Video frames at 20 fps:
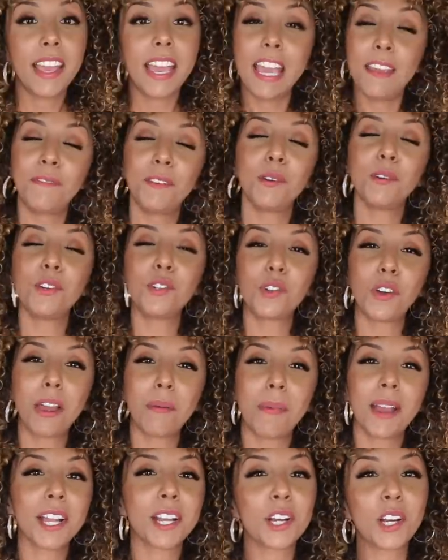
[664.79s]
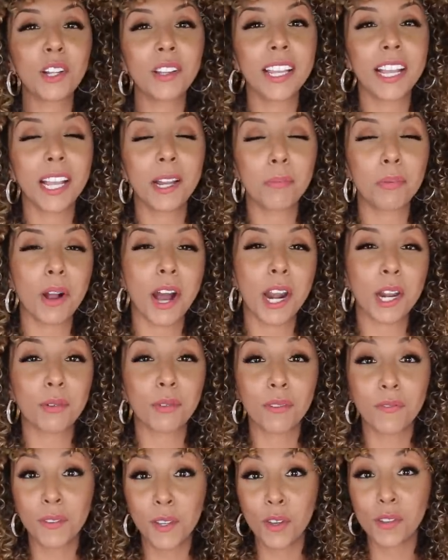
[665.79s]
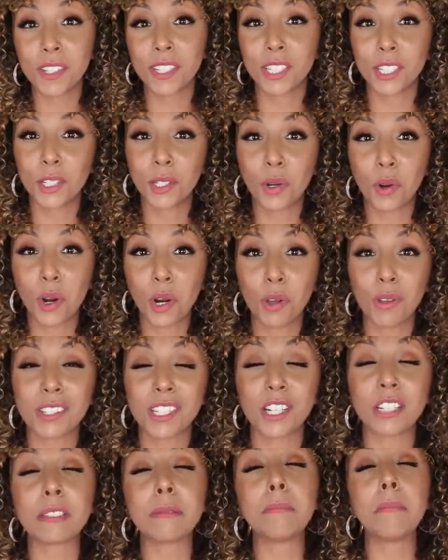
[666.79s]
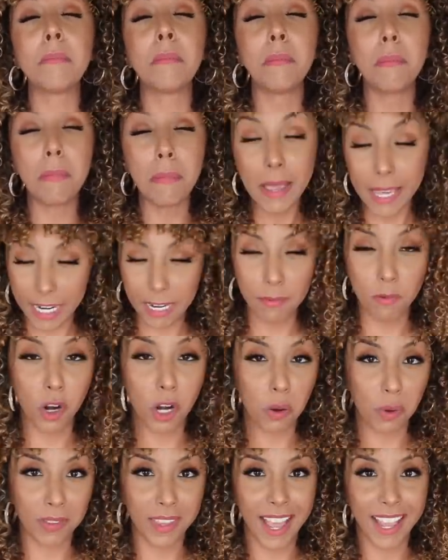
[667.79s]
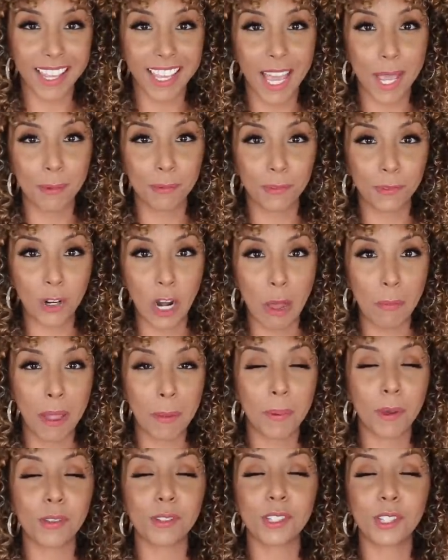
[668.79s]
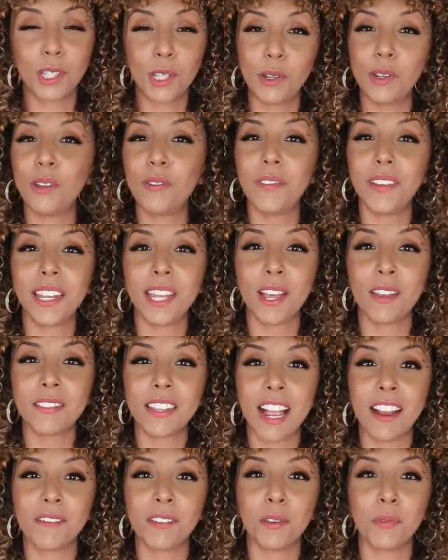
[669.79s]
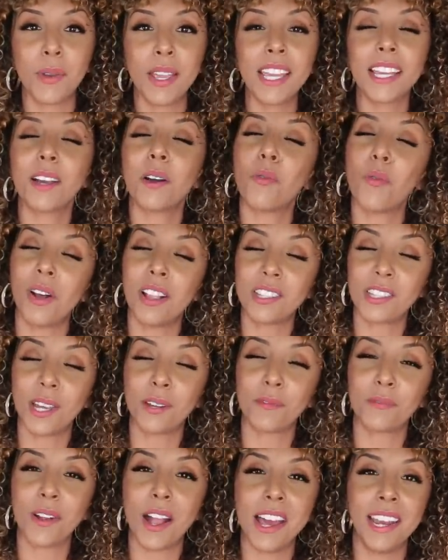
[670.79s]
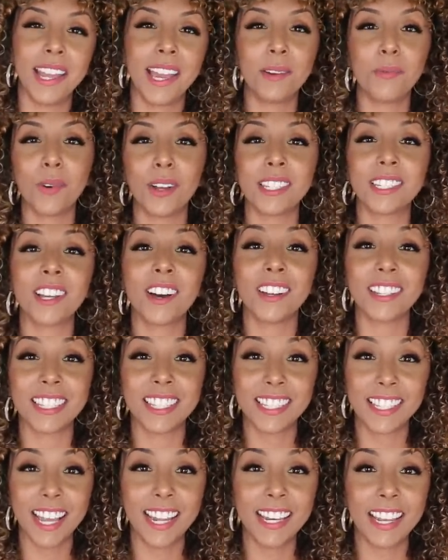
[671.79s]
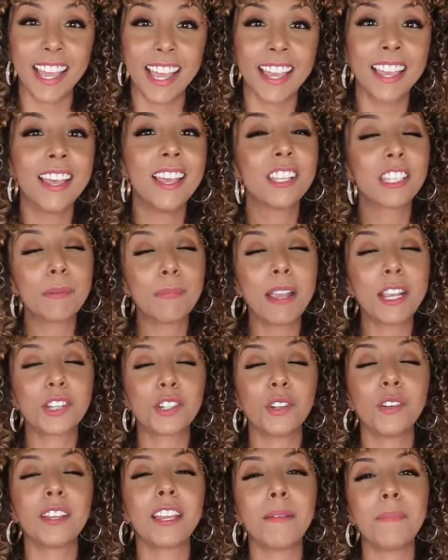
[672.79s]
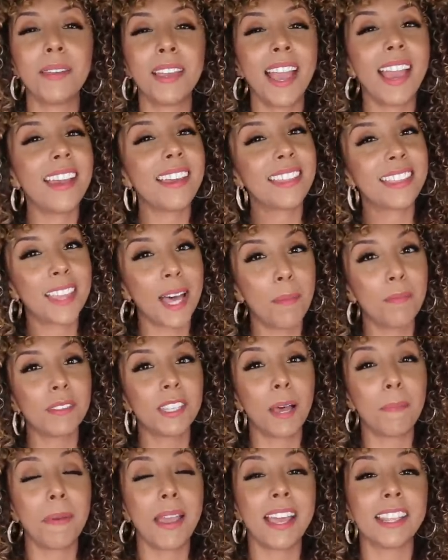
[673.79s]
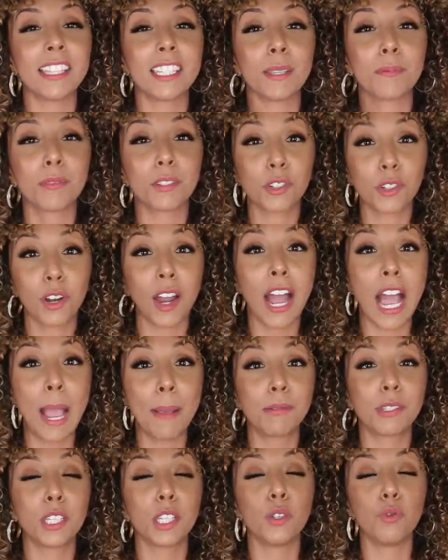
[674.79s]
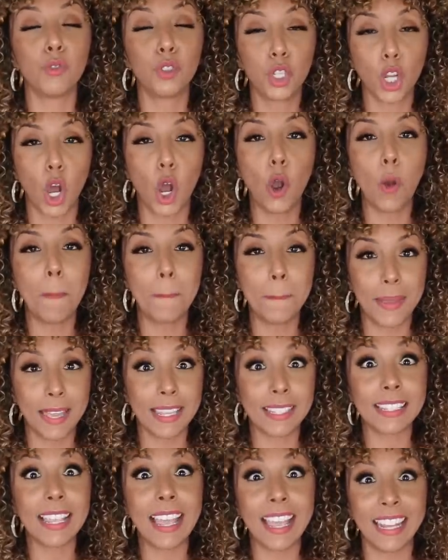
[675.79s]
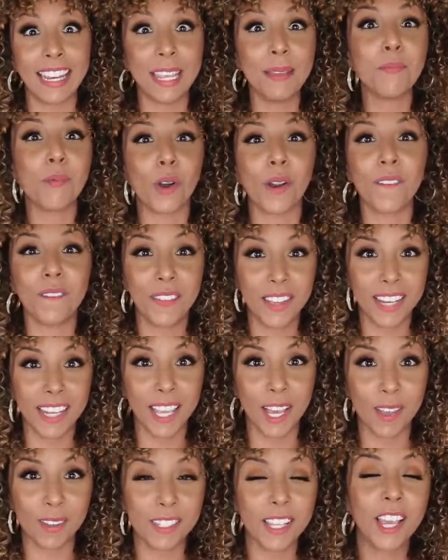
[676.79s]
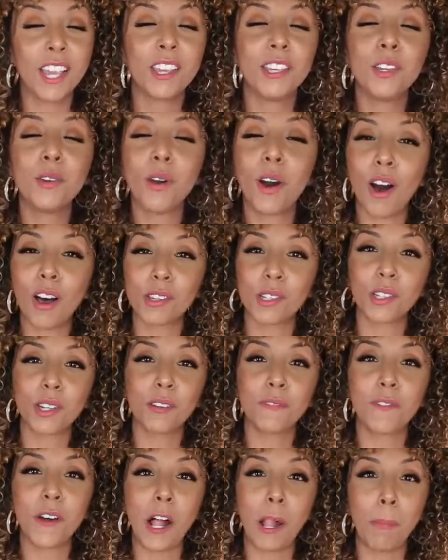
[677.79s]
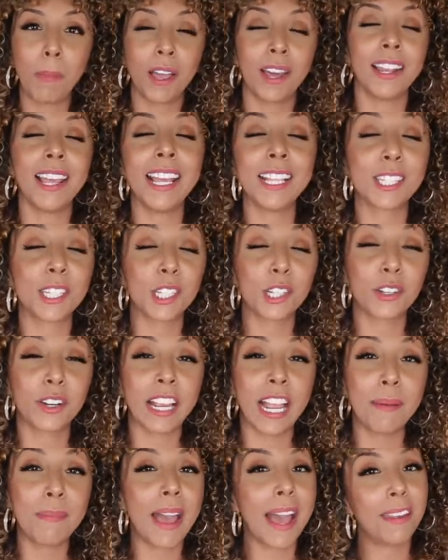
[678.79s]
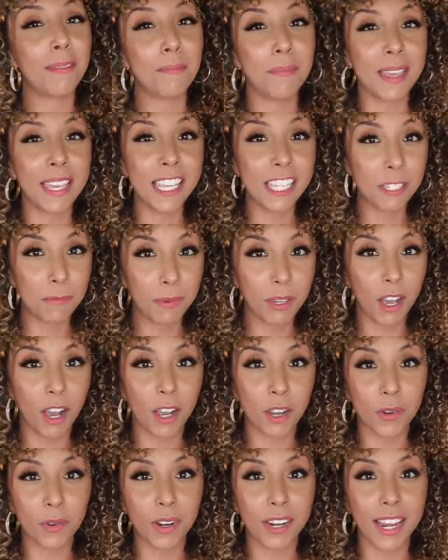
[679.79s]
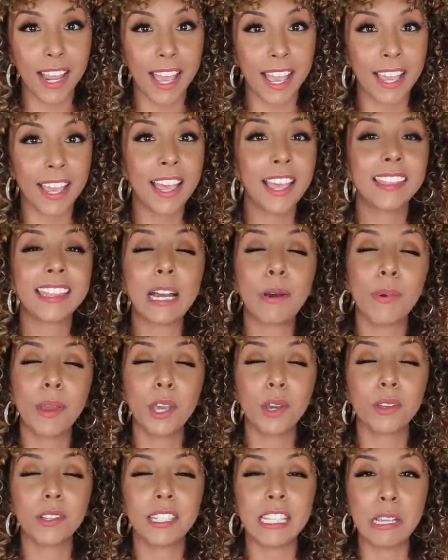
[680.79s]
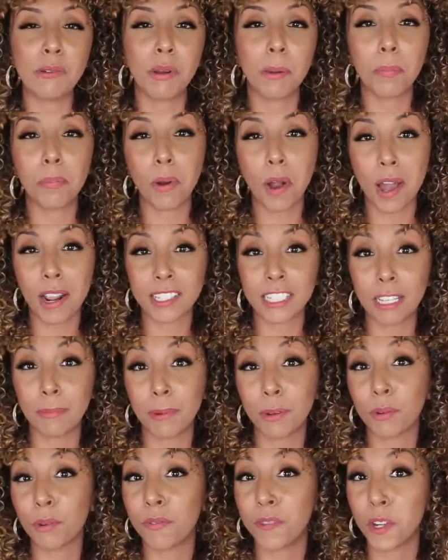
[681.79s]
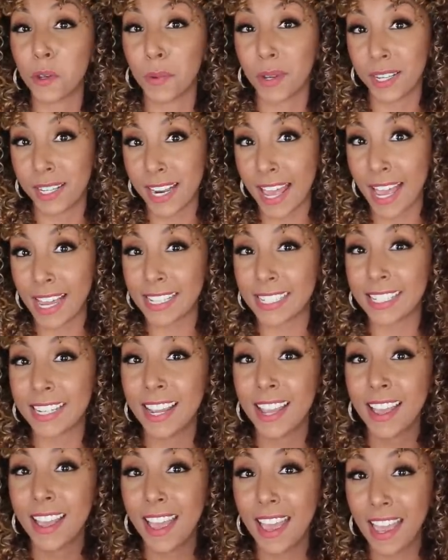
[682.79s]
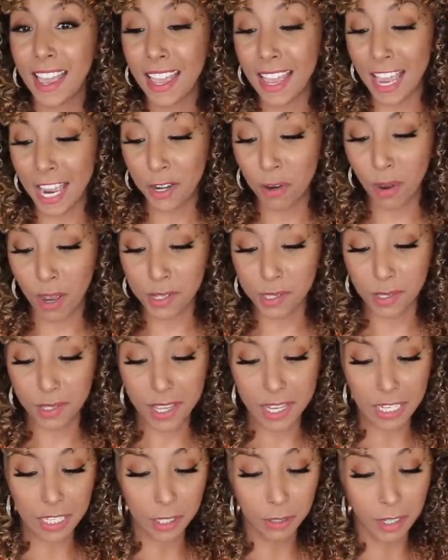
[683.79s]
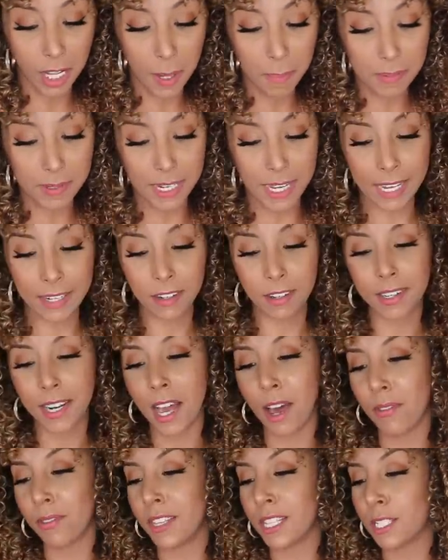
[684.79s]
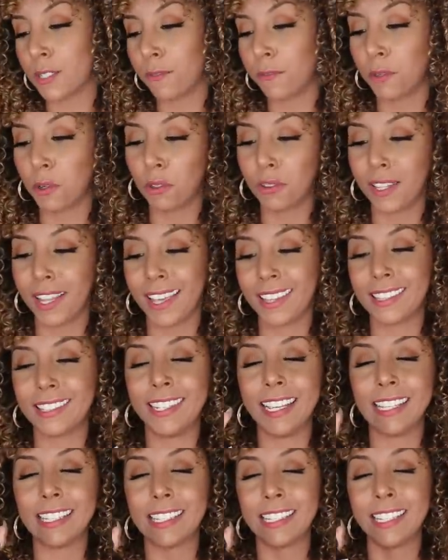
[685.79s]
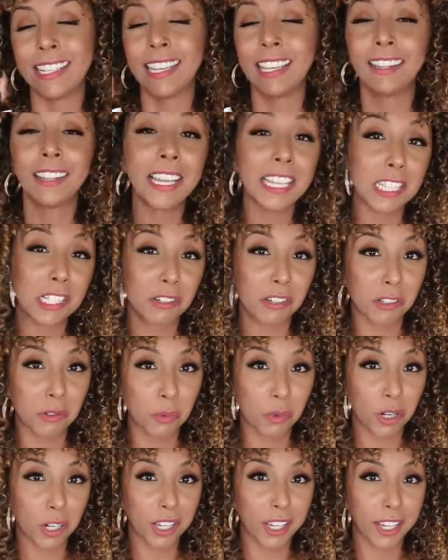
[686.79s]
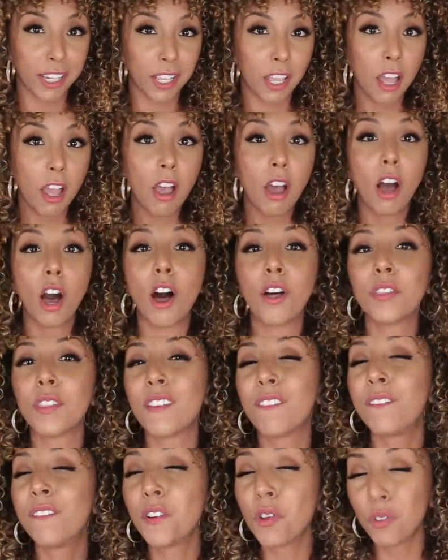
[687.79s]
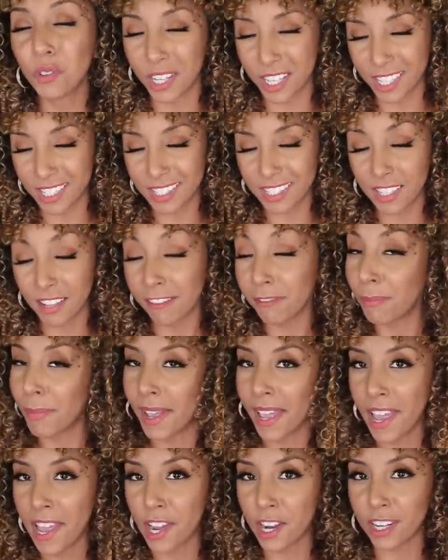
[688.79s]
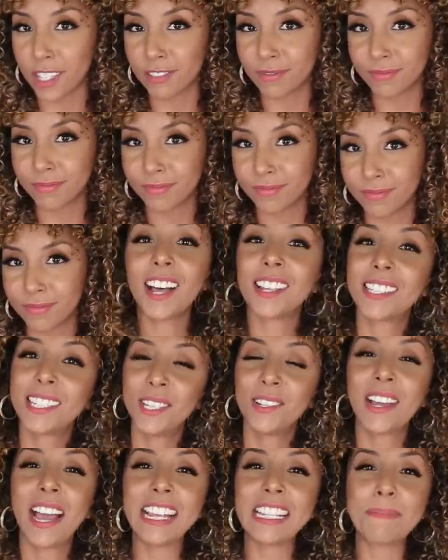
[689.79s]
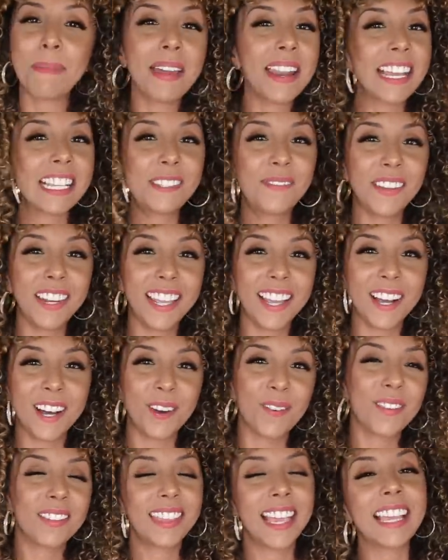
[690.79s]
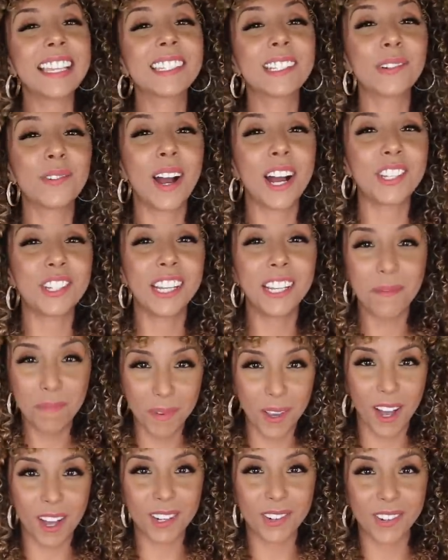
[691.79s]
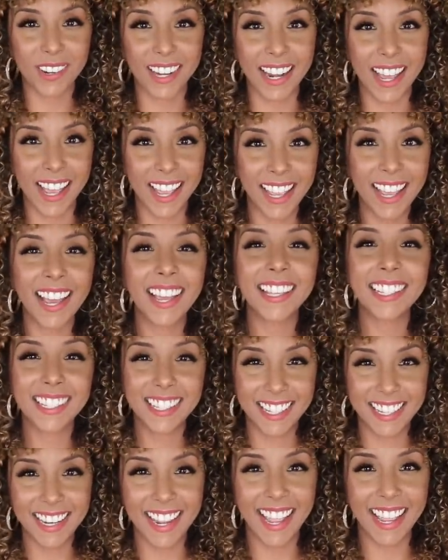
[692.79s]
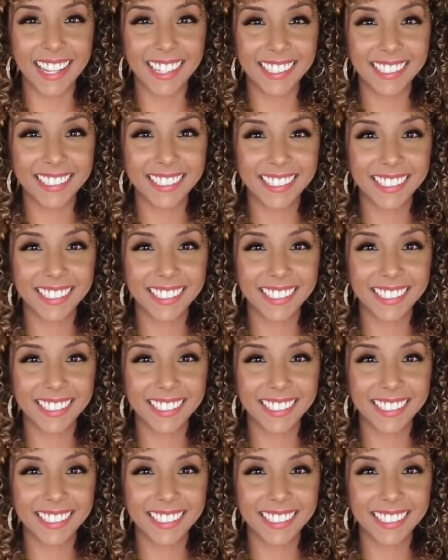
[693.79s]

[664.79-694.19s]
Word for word: If you enjoy my curly hair product reviews and tutorials, there's many more where that came from. I post two new videos every week, once on Friday and once on Sunday. So make sure you give me a thumbs up and subscribe so you don't miss any more videos. You also can follow me on Instagram at Miz Bianca Renee. That way you can see what products I'll be reviewing next. And you also can get a little update on how this full length density elixir is working on the fullness of my hair. I'll see you guys in my next video. Thanks for watching Bianca Renee Today.